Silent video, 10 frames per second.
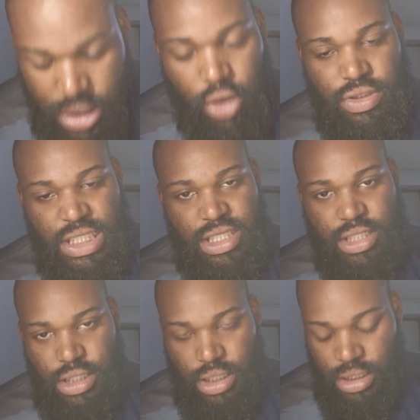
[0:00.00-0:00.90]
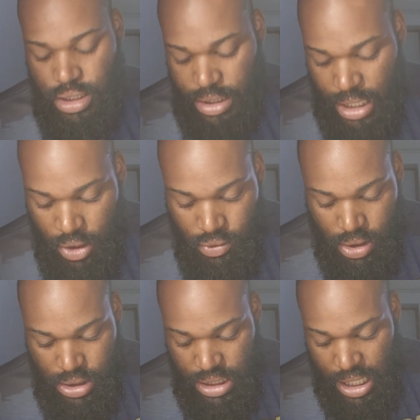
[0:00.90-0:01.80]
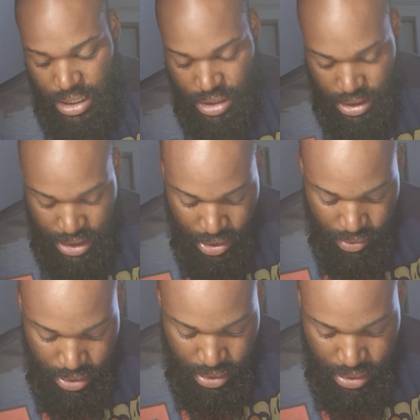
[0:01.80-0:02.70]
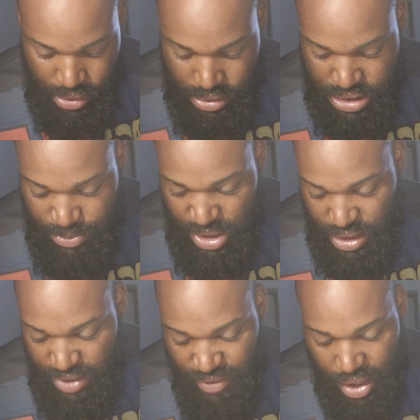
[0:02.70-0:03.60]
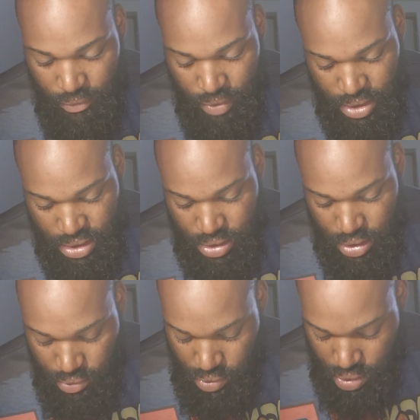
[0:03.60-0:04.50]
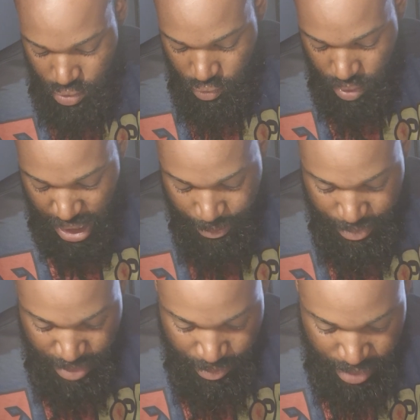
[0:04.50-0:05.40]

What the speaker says: the whole Dinah account, and Simeon and Levi when what happened, man.